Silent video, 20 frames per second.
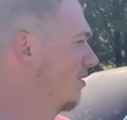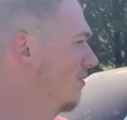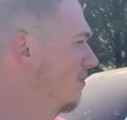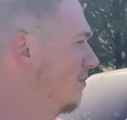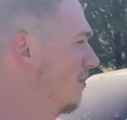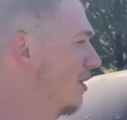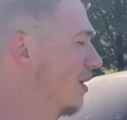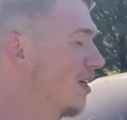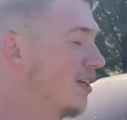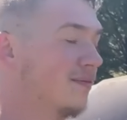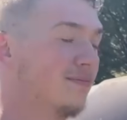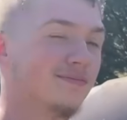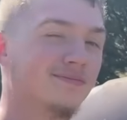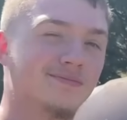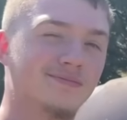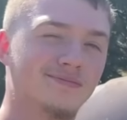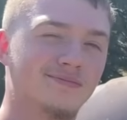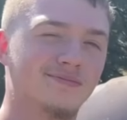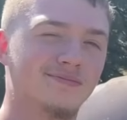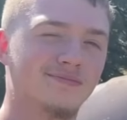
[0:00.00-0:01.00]
but
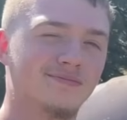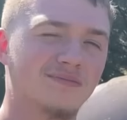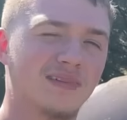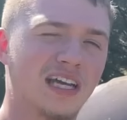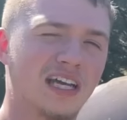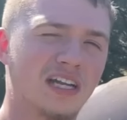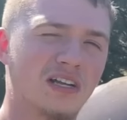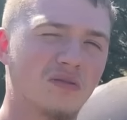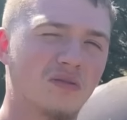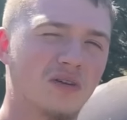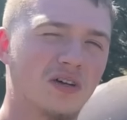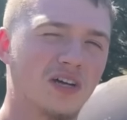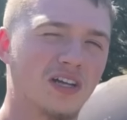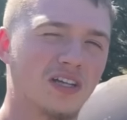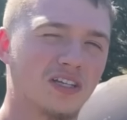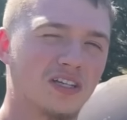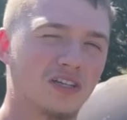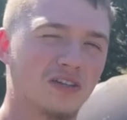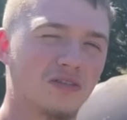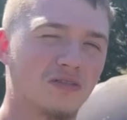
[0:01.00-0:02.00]
I don't
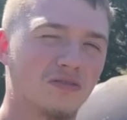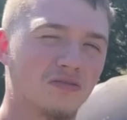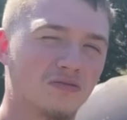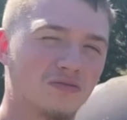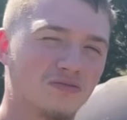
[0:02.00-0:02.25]
want to.